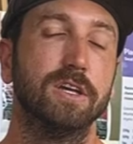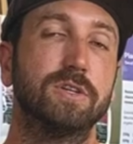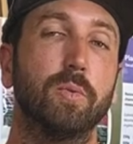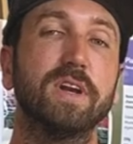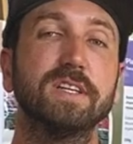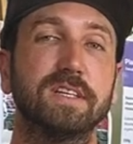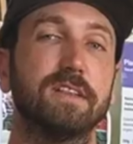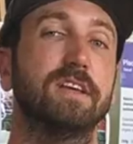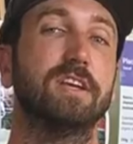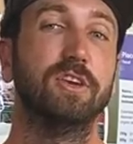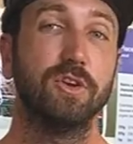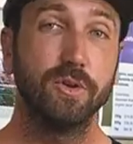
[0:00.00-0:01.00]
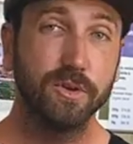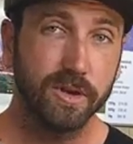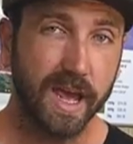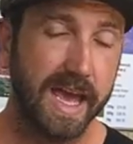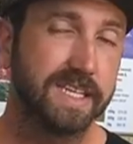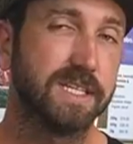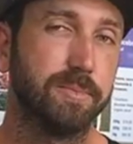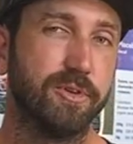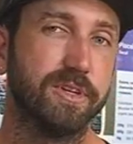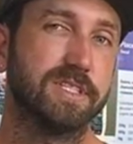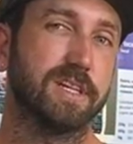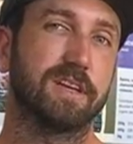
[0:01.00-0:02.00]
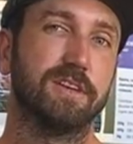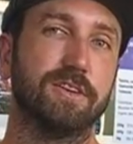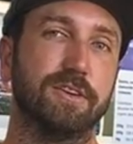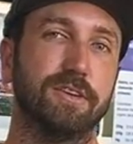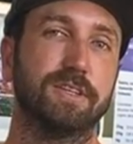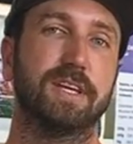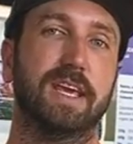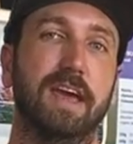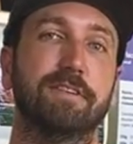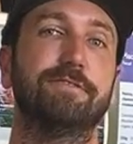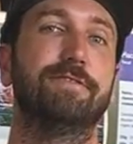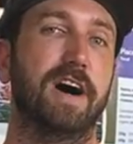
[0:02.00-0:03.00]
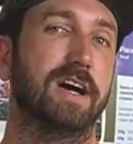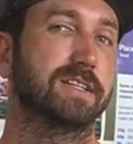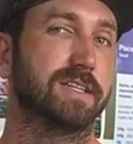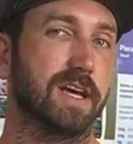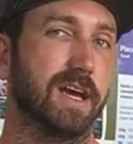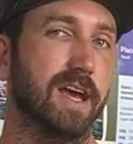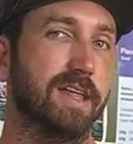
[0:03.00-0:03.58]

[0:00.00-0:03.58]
So what is it that you, as the barista, can do to get faster?